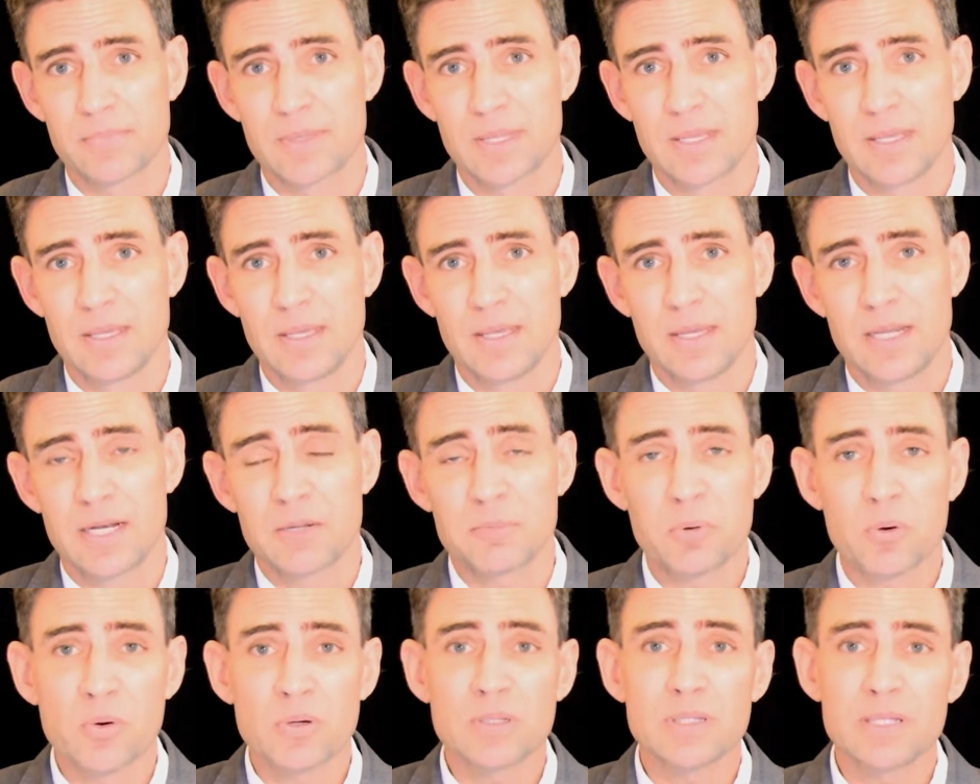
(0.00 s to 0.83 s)
An
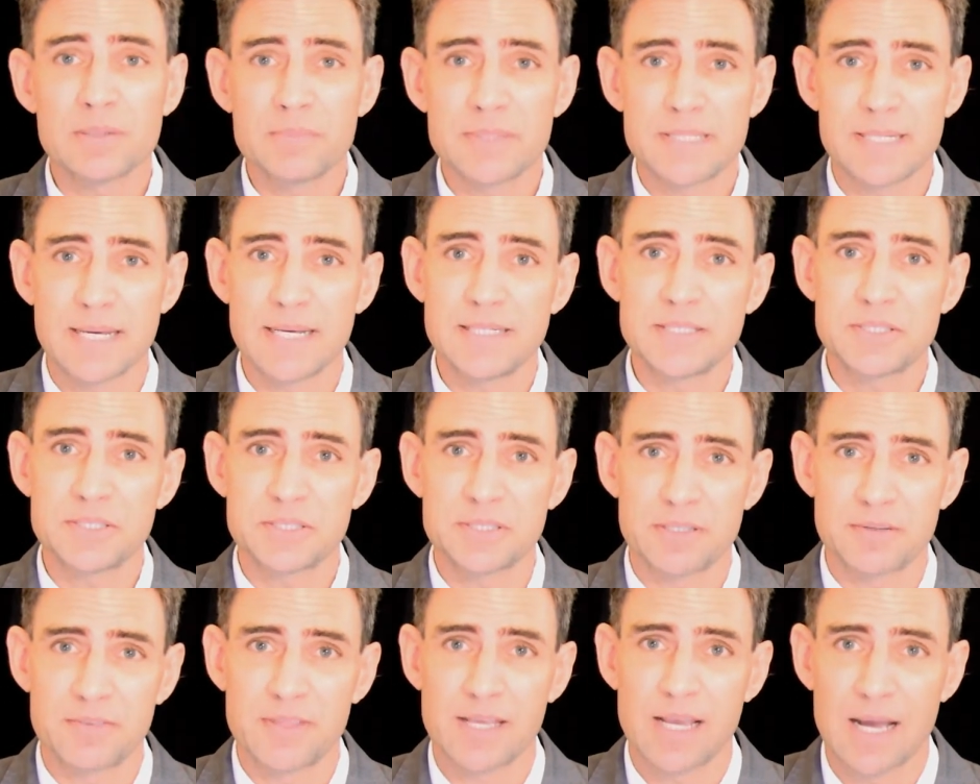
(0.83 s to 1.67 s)
important
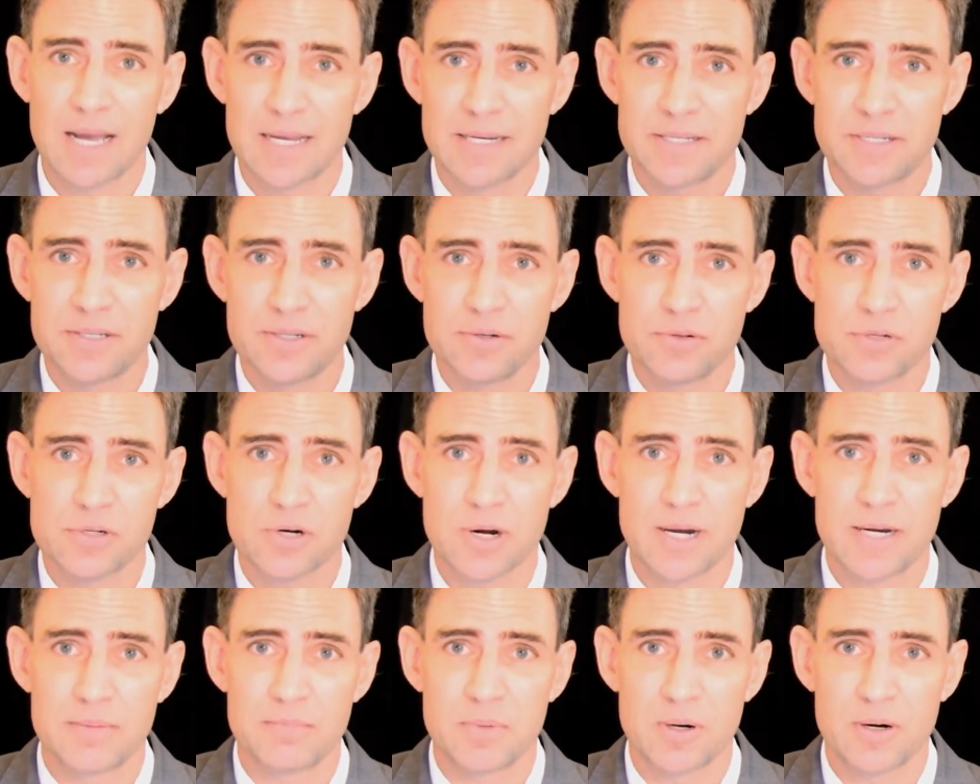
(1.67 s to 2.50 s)
limitation of the ITU
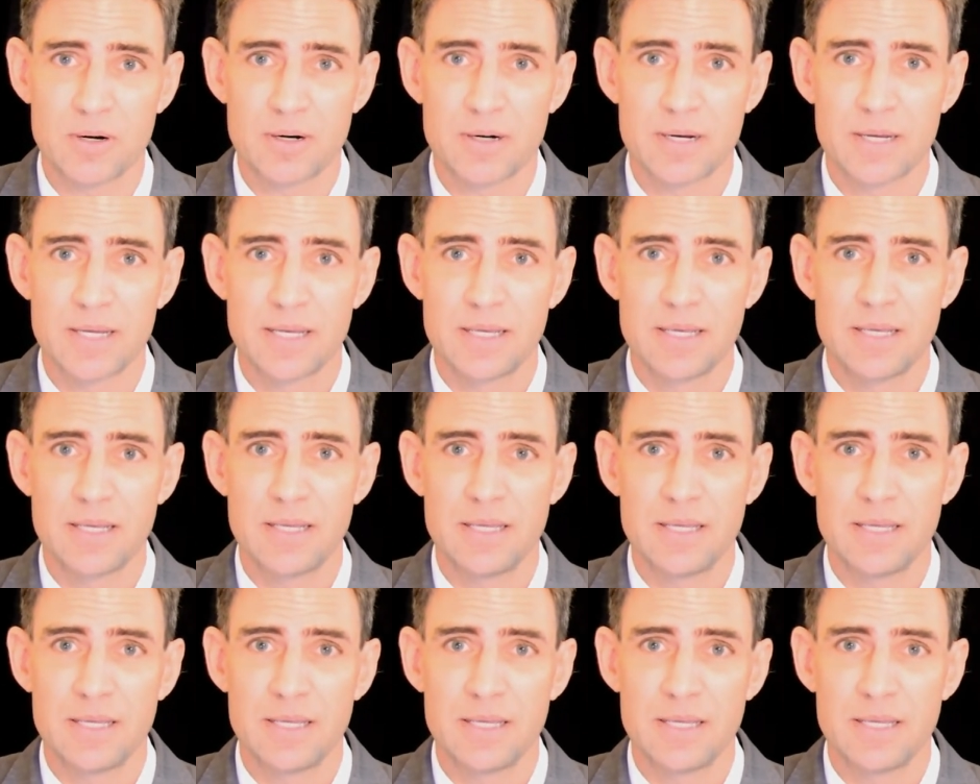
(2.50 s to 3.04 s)
trademark